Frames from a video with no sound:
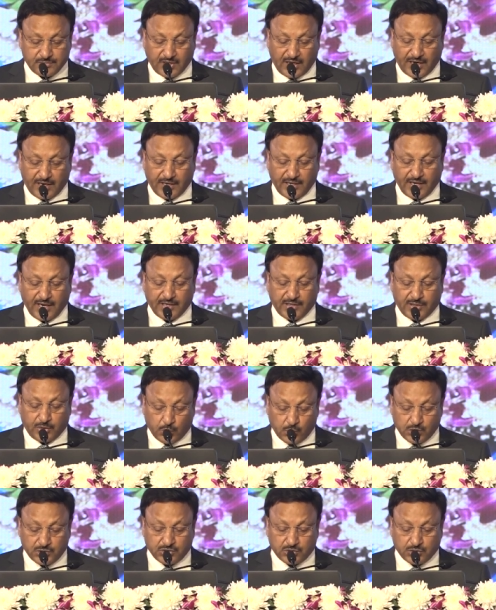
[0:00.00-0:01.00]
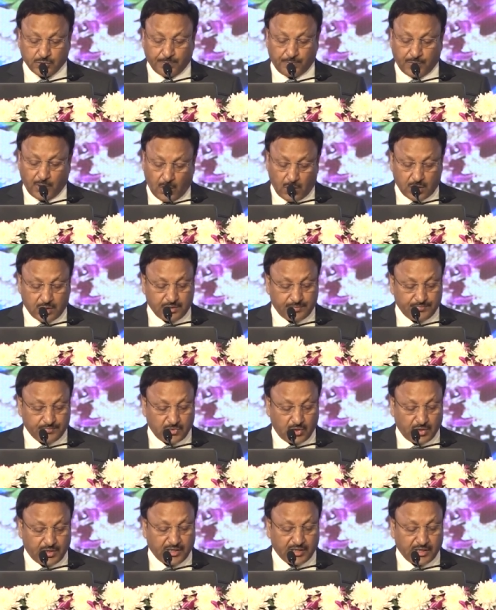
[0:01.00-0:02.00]
and AI tools to block
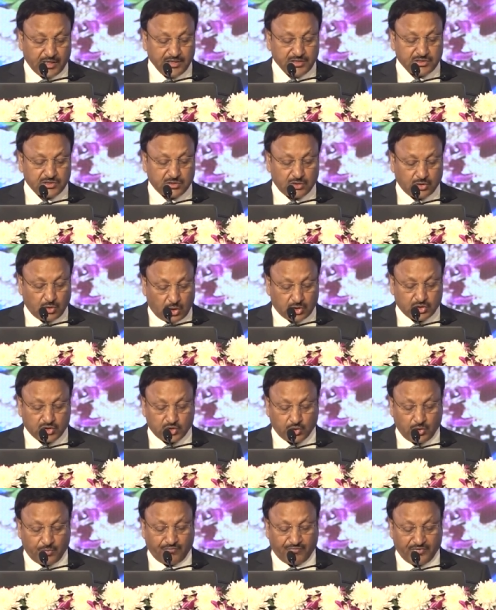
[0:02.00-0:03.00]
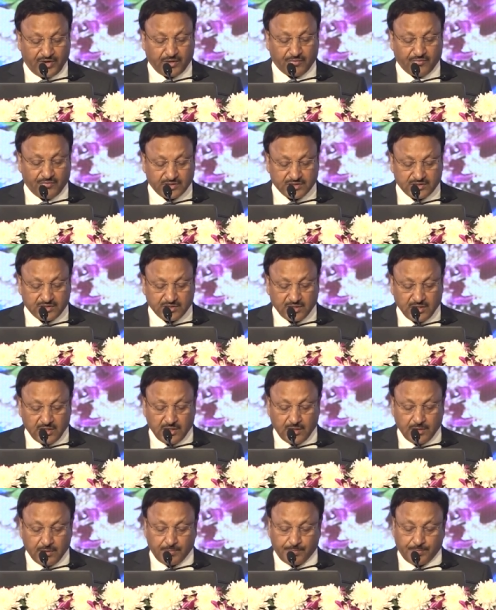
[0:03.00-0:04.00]
or at least not show fake ones
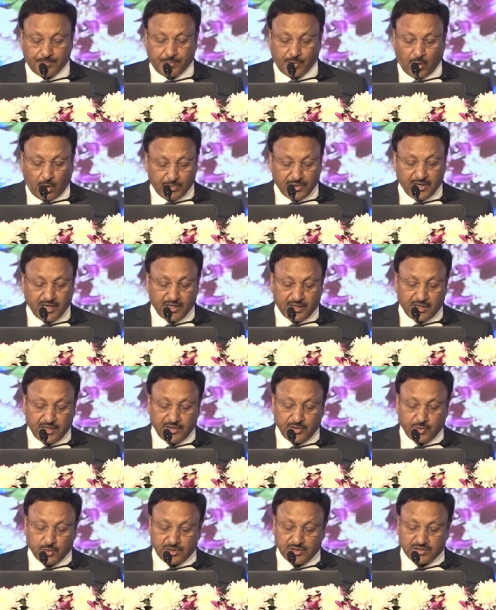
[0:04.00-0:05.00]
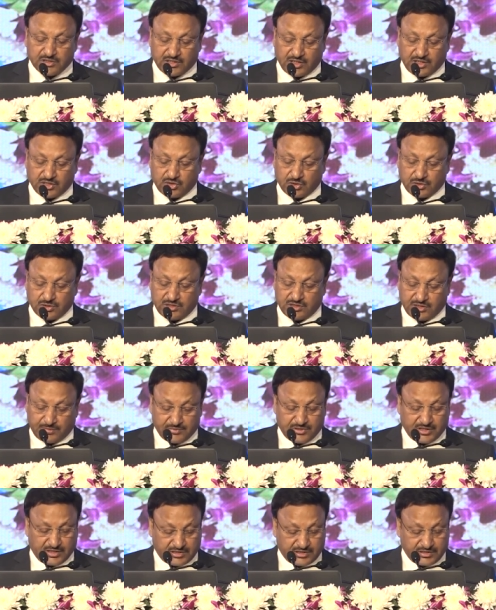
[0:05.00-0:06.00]
prominently during search on the
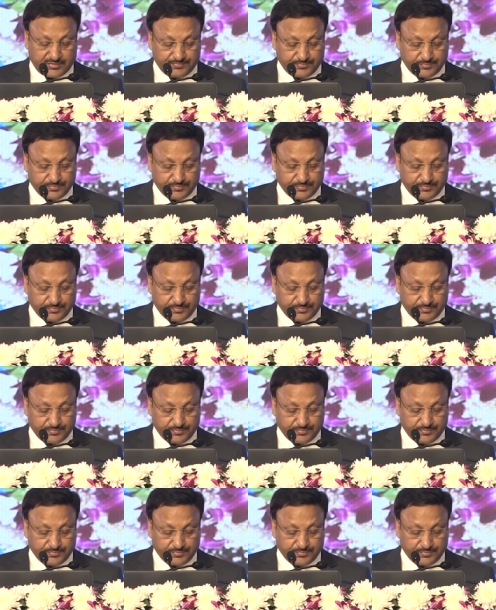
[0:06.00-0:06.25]
subject.